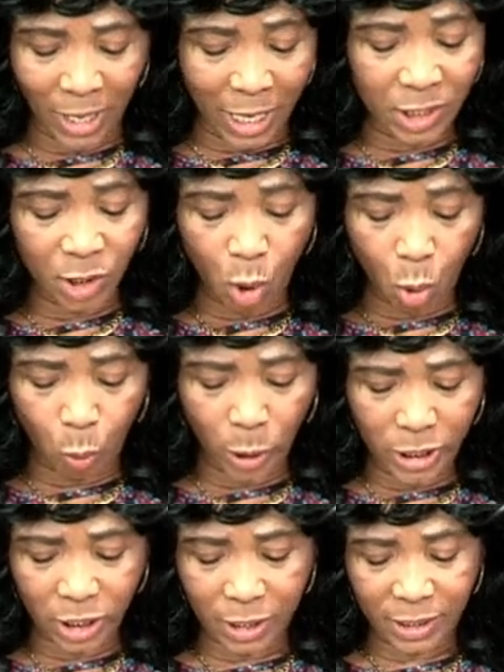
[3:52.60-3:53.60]
And so
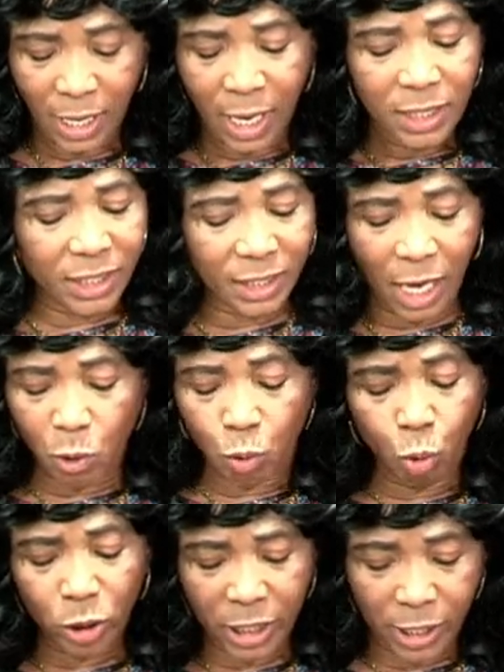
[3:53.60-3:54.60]
we just stay
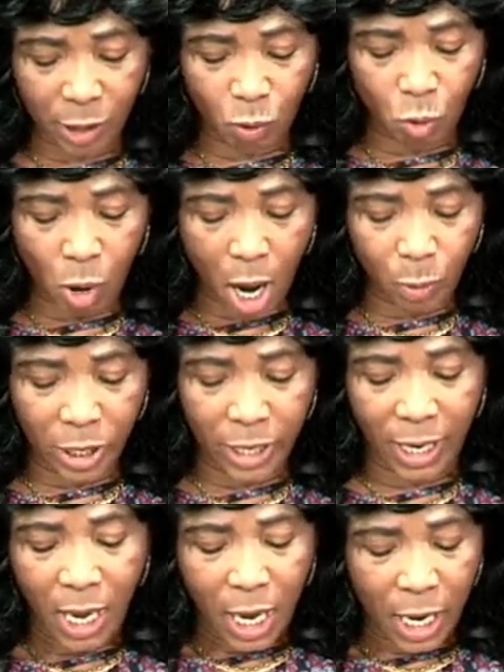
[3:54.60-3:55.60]
rooted and
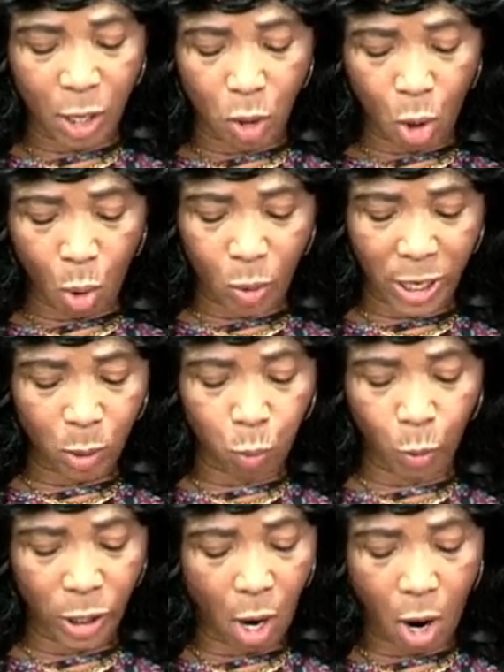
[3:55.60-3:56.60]
grounded and know
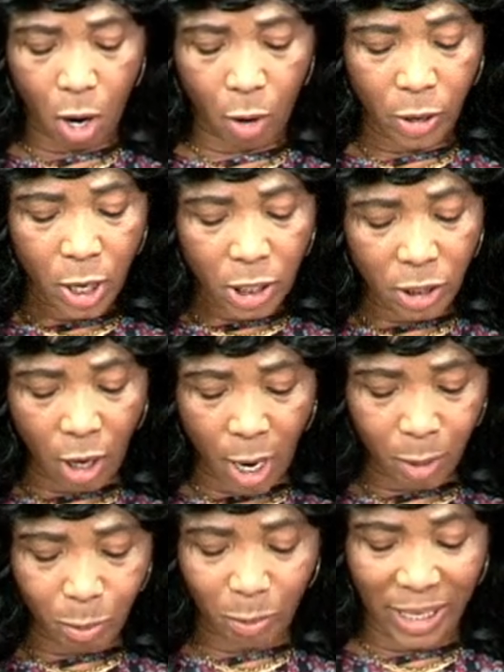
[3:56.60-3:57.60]
that we are
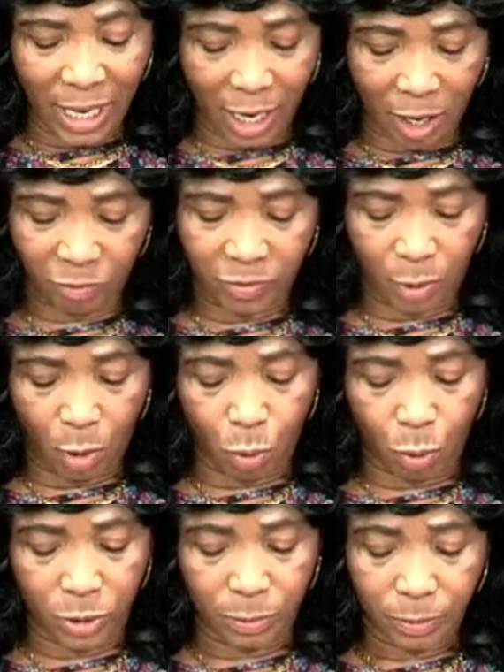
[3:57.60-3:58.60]
not being left
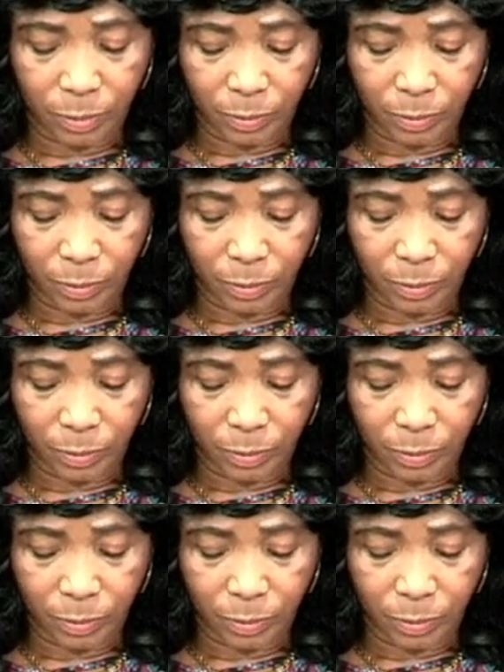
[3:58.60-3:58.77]
alone.